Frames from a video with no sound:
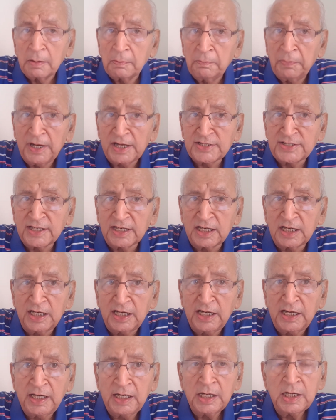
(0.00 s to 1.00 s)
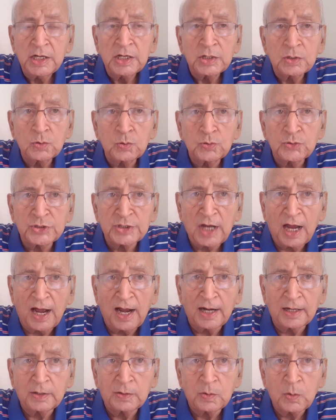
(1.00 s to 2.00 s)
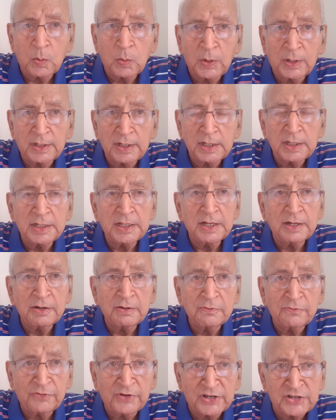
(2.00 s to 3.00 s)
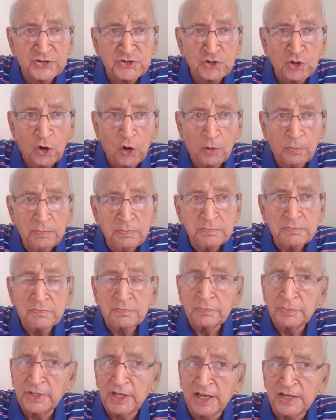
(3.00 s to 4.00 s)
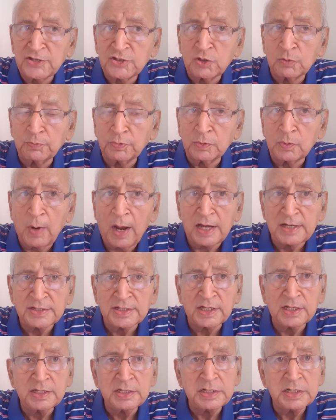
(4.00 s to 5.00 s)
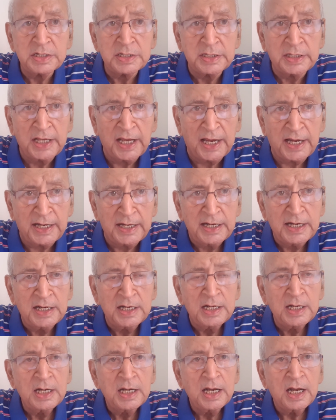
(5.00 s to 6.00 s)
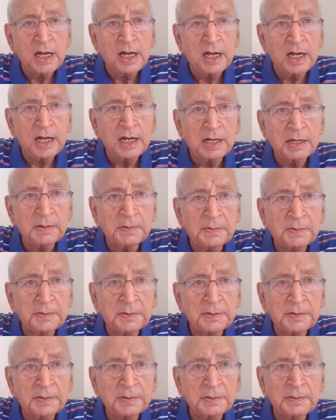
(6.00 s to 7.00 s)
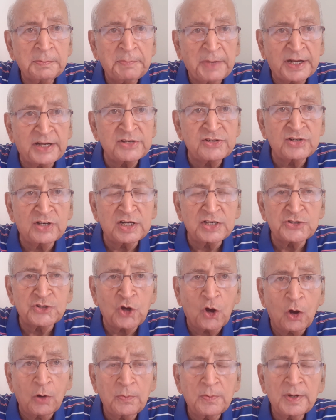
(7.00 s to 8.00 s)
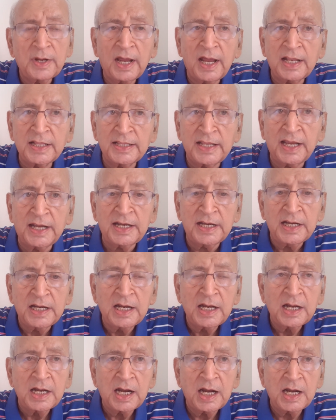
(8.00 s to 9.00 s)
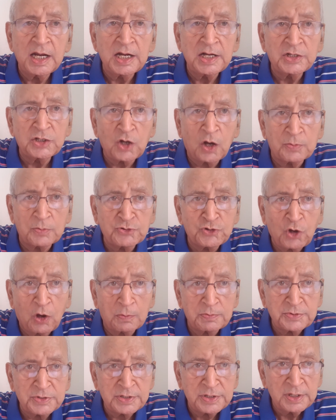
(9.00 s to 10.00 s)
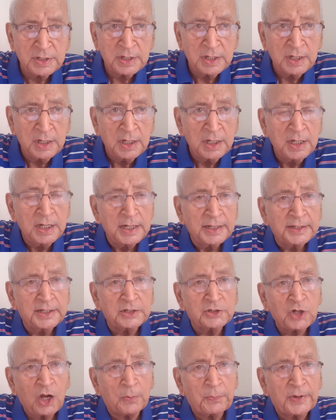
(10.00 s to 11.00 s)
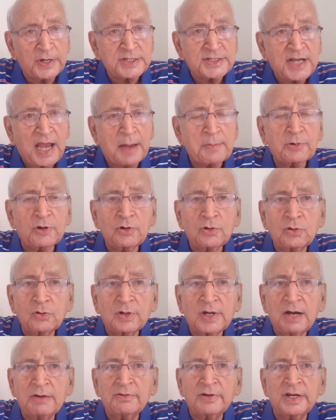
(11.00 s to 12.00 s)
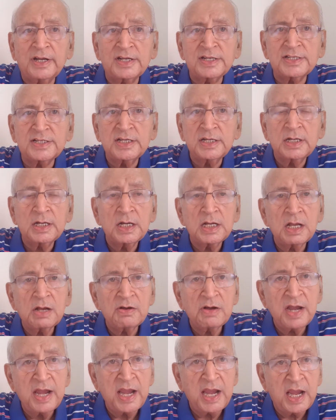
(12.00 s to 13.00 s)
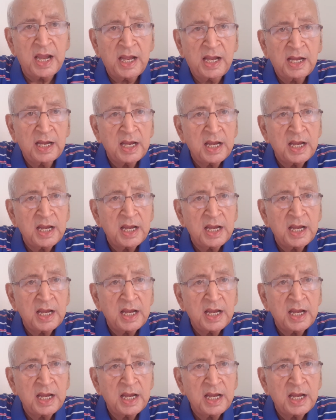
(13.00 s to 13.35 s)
Basically, to start with the first job, then supervisor, then managerial job, and then top jobs. The topics I am going to cover is A,